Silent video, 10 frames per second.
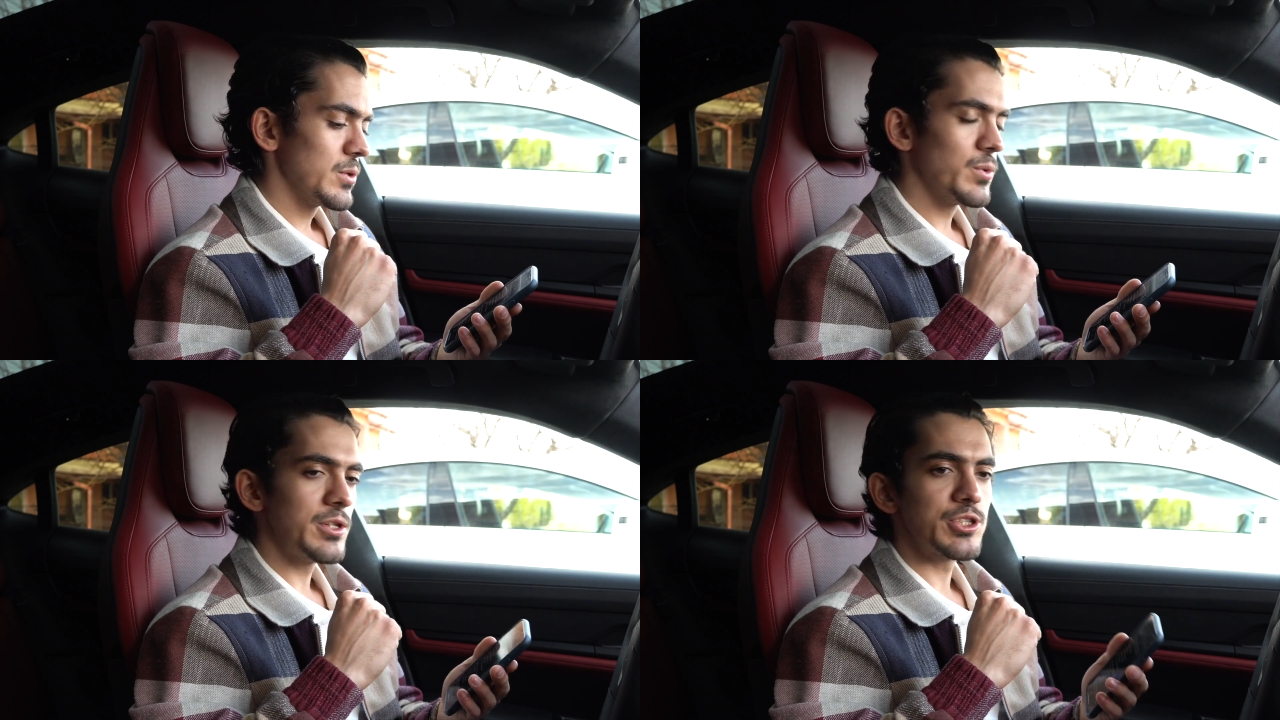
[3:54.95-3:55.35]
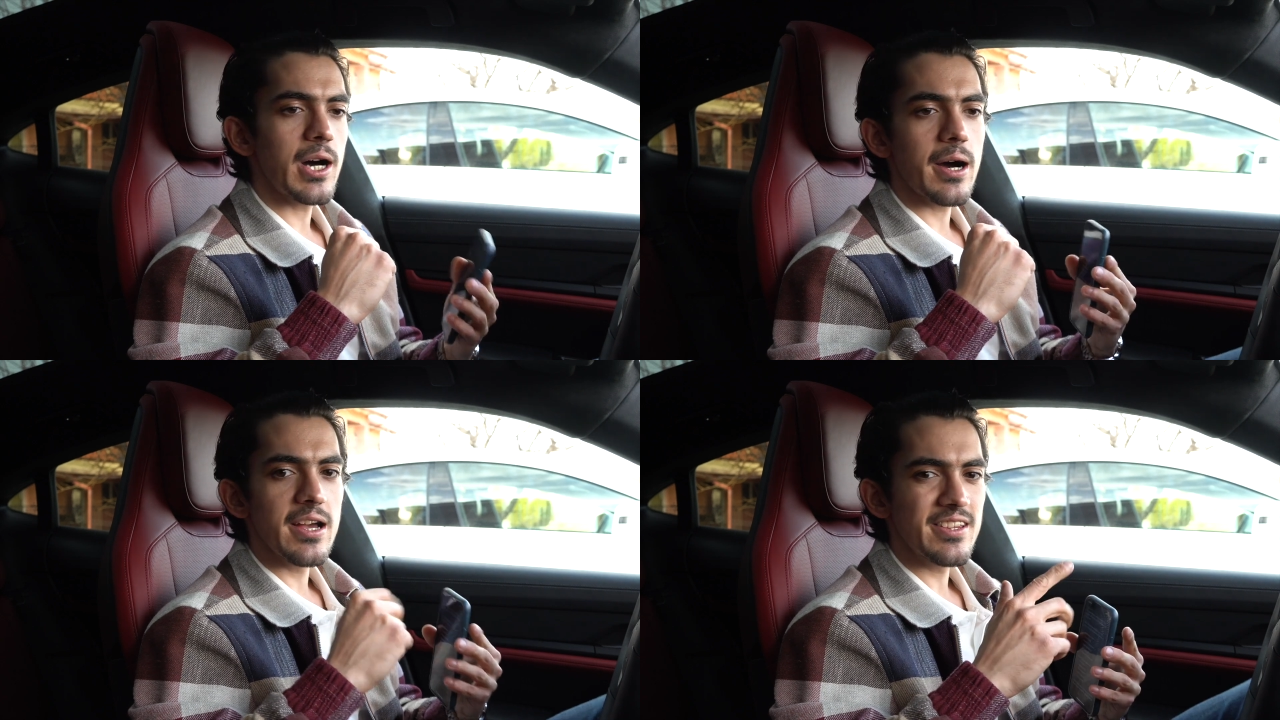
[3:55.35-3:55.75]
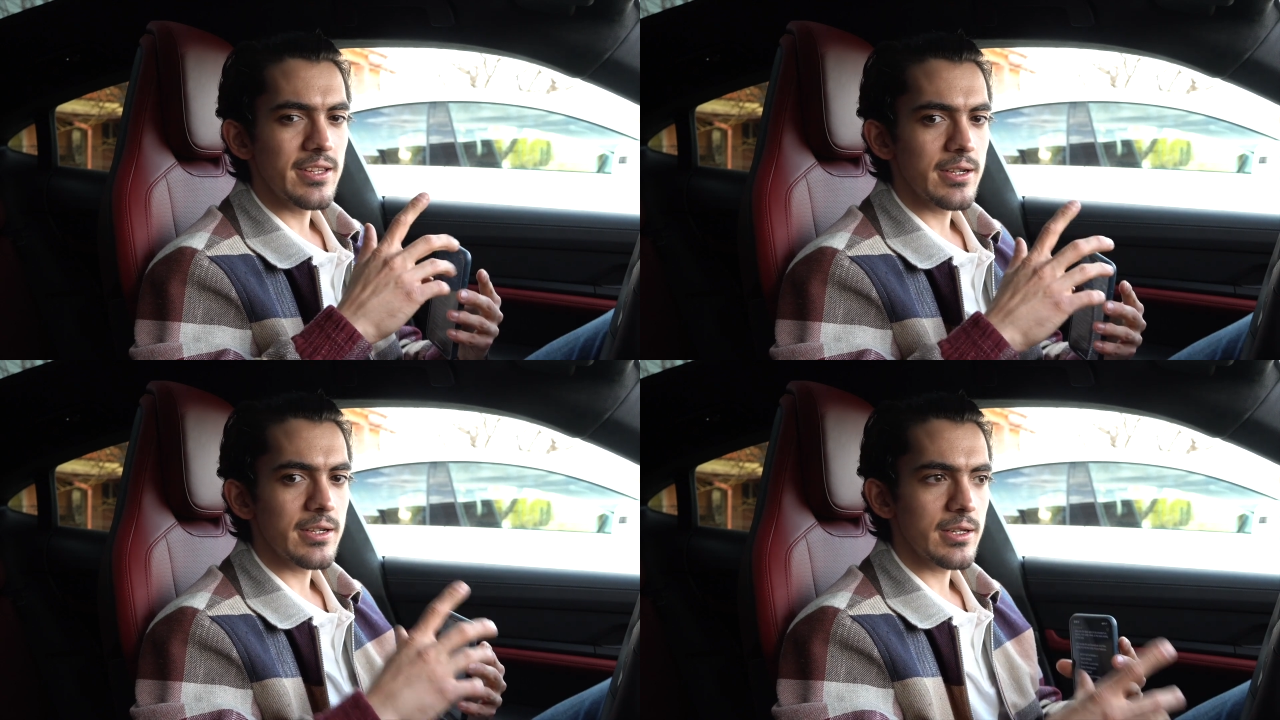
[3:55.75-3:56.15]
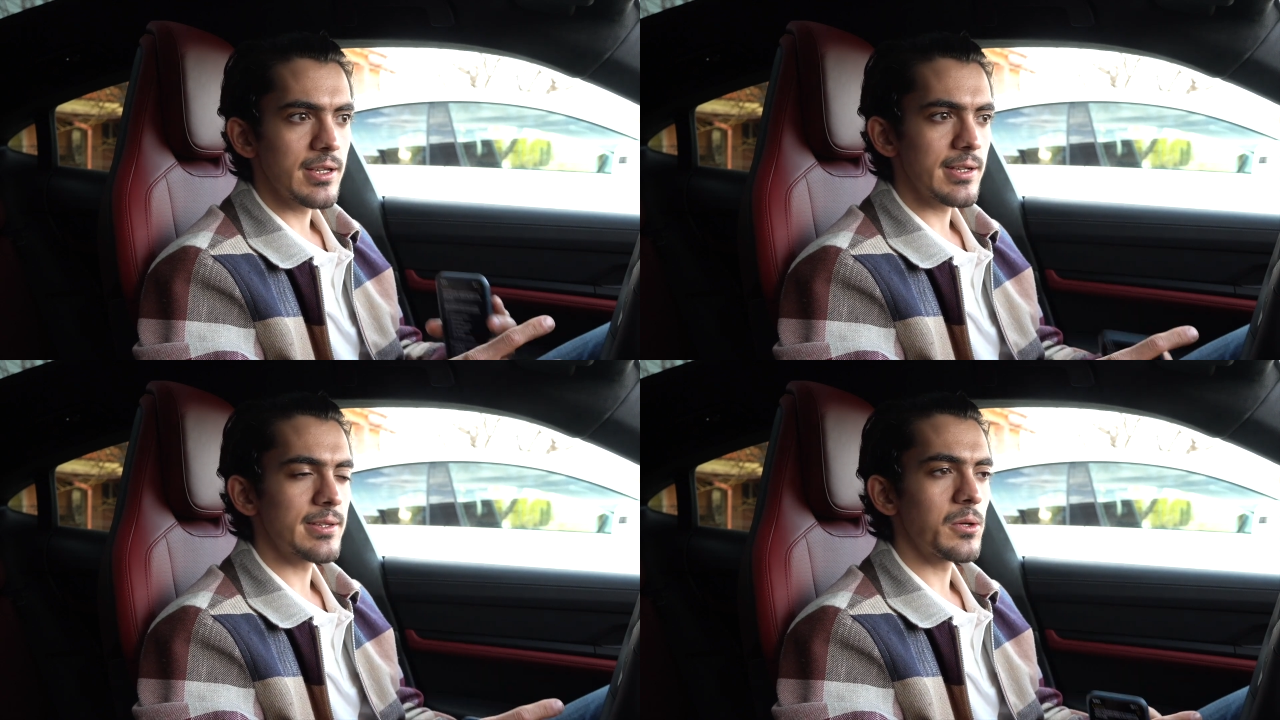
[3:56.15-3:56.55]
which I think
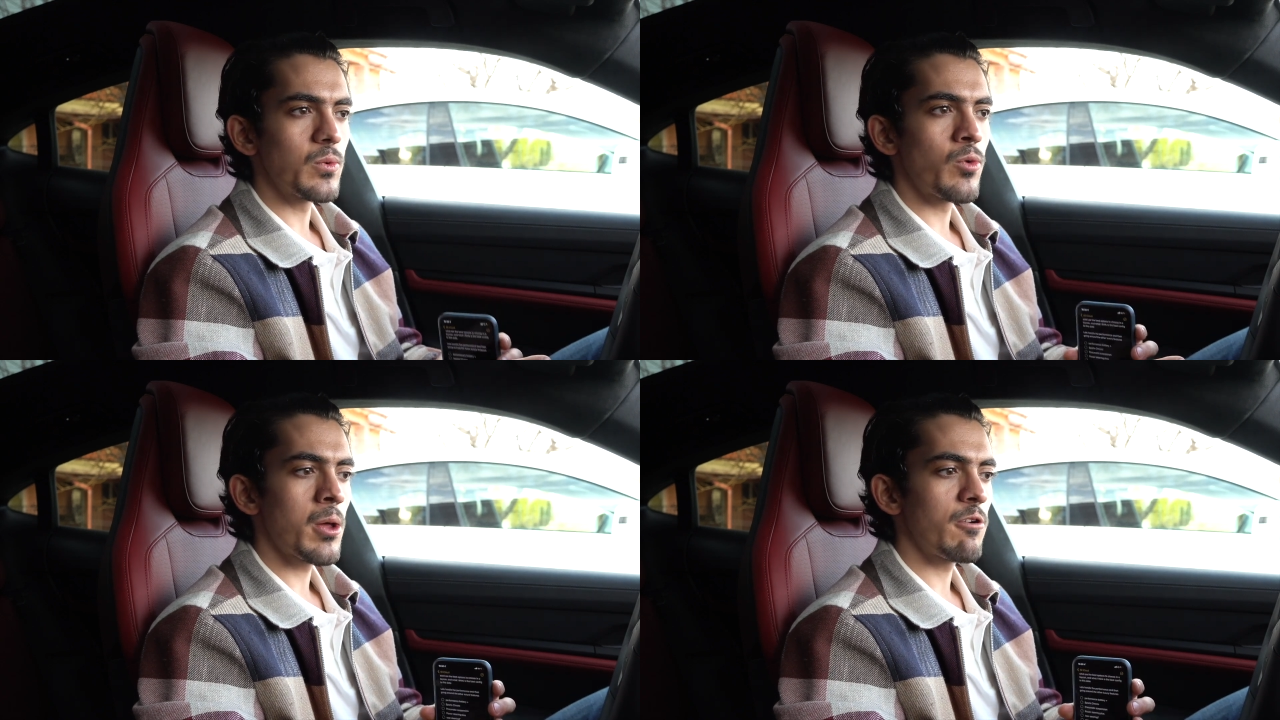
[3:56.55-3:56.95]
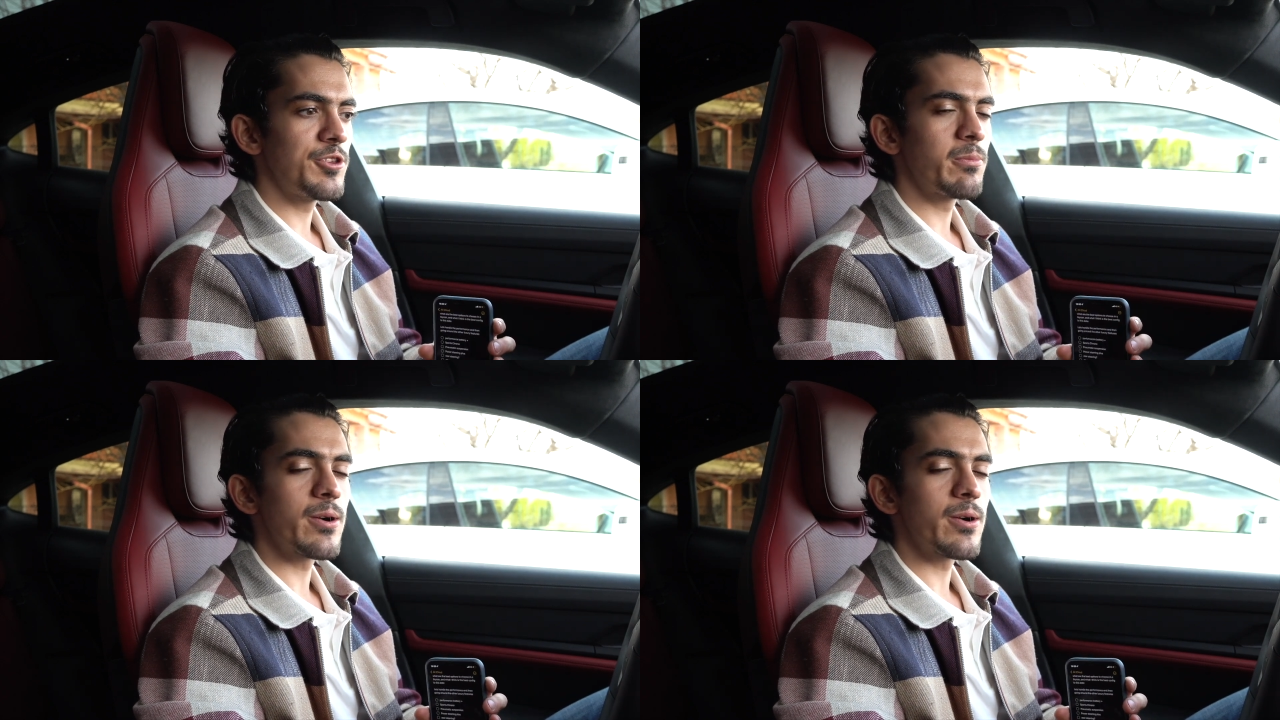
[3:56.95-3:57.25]
is one of the